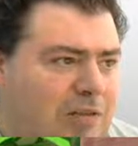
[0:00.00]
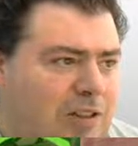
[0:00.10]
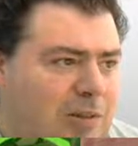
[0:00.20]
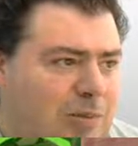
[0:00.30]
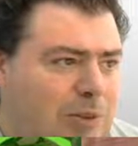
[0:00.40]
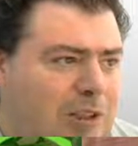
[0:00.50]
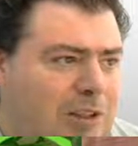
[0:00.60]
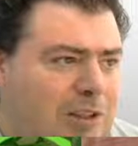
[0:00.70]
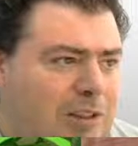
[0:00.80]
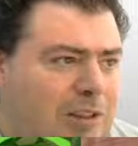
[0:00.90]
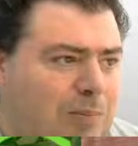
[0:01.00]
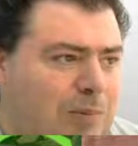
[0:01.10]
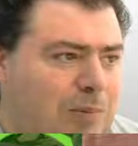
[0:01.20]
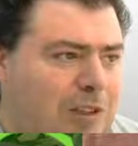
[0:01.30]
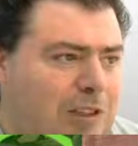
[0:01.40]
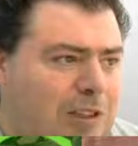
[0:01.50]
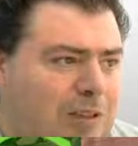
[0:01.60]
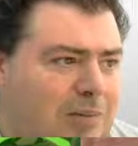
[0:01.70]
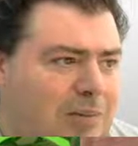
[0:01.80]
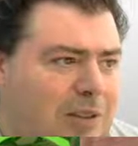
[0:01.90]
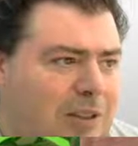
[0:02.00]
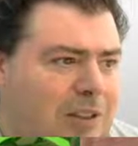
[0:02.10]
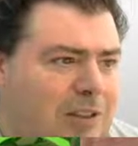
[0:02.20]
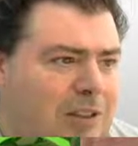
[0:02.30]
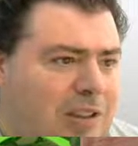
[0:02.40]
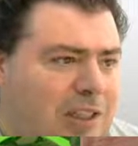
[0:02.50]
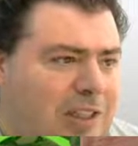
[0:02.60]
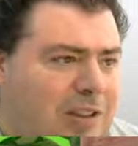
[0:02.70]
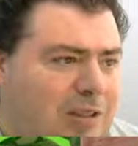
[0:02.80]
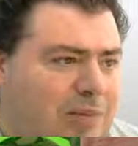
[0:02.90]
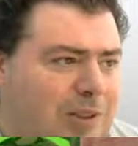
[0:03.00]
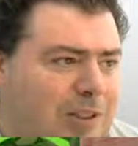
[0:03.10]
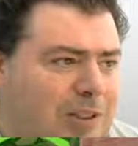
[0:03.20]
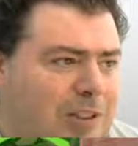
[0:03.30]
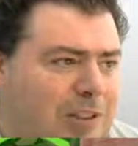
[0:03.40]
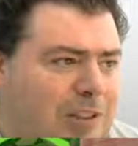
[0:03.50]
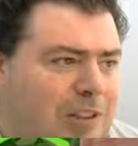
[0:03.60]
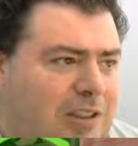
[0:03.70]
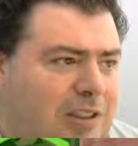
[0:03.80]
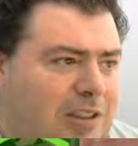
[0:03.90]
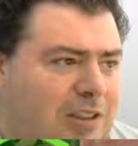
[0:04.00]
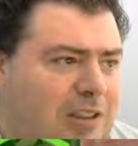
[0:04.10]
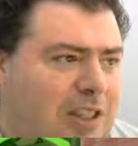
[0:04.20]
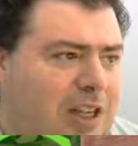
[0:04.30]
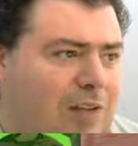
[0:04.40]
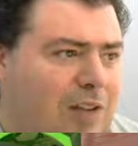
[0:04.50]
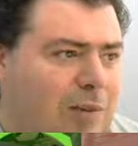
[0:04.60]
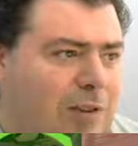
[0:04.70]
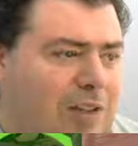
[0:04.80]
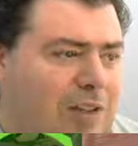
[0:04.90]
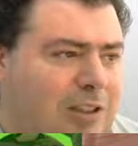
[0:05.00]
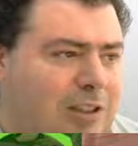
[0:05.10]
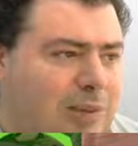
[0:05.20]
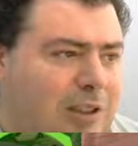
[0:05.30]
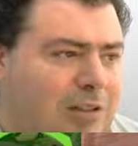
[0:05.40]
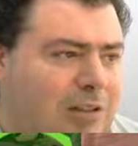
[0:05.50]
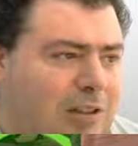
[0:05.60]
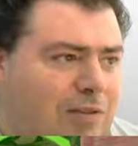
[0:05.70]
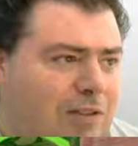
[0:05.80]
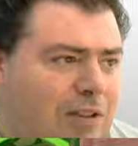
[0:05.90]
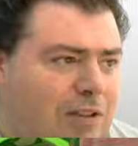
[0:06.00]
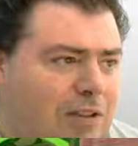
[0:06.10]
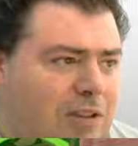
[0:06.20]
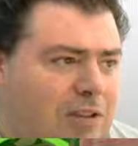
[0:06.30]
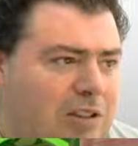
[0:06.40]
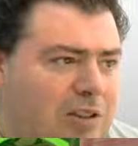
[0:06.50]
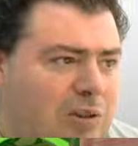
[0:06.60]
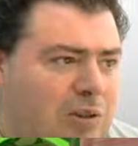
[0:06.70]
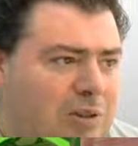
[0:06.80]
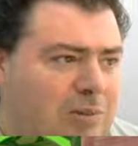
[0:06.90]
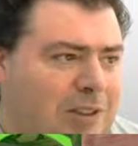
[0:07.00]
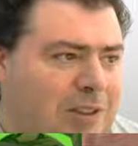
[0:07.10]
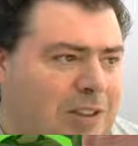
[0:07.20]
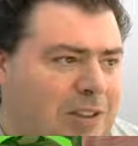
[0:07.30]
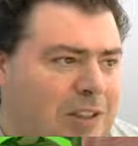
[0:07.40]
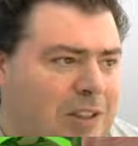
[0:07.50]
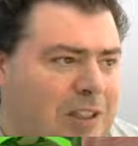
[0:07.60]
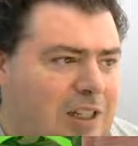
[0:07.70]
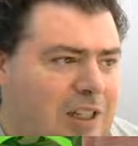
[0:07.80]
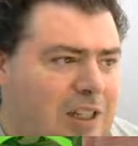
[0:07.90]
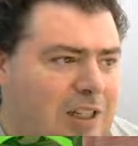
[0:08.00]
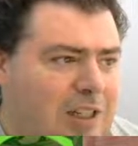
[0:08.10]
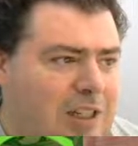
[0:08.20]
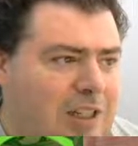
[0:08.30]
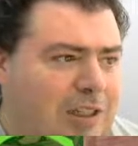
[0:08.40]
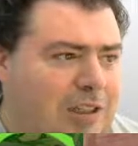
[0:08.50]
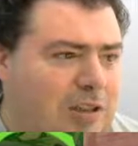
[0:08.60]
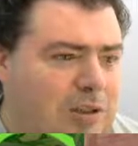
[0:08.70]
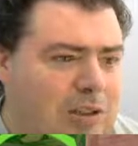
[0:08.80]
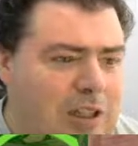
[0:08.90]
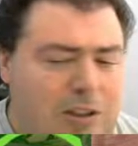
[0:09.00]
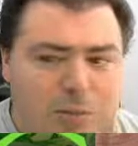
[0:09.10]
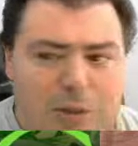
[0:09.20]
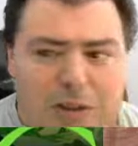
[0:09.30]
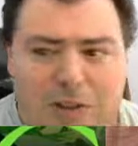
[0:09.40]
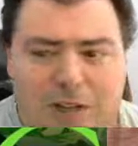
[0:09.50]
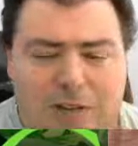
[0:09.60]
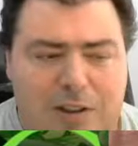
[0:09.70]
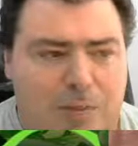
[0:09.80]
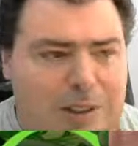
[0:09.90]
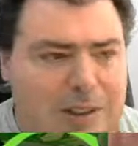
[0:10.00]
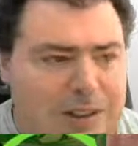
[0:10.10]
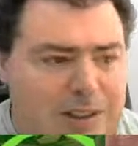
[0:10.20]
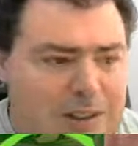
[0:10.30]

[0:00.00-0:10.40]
some reason, it skipped to the end, but you can see I have some other action bars set up for other things that I was doing, but I'm going to use action bar 5. That's the